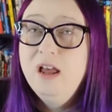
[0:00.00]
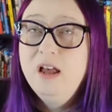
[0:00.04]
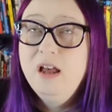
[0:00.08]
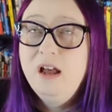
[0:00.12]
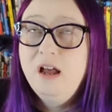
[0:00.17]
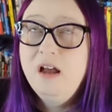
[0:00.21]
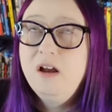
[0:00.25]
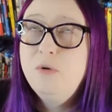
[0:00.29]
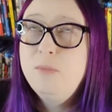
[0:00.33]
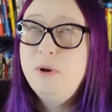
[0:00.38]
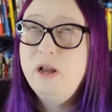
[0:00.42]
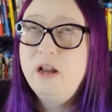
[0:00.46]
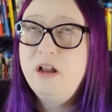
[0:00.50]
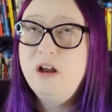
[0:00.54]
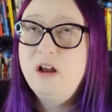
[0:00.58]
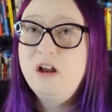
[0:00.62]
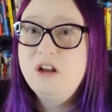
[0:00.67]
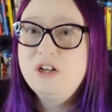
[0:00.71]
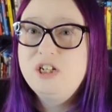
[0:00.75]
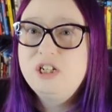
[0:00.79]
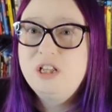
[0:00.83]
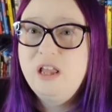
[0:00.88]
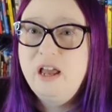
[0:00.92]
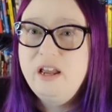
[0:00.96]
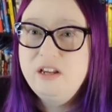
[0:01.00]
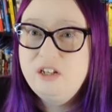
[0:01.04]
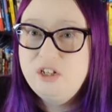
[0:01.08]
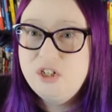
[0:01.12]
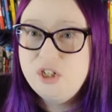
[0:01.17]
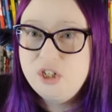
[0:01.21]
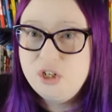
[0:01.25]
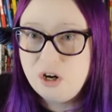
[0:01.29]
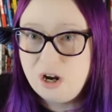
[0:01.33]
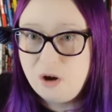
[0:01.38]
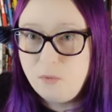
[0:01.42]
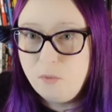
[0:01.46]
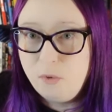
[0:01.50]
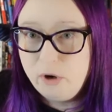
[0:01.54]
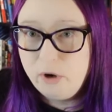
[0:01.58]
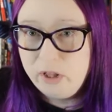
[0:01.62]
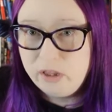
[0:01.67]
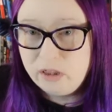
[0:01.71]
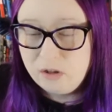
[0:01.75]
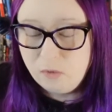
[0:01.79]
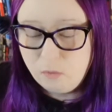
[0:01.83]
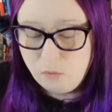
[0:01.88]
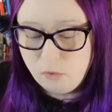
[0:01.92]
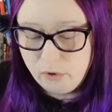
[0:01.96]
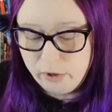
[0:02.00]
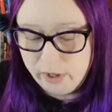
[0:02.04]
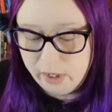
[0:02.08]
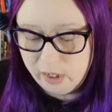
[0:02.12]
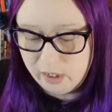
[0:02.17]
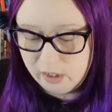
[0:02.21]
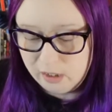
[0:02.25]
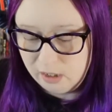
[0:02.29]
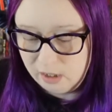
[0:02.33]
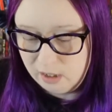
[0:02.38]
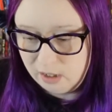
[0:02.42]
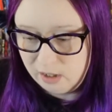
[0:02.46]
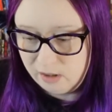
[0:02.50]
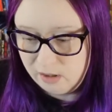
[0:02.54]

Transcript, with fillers: oh my gosh, last year I wanted the one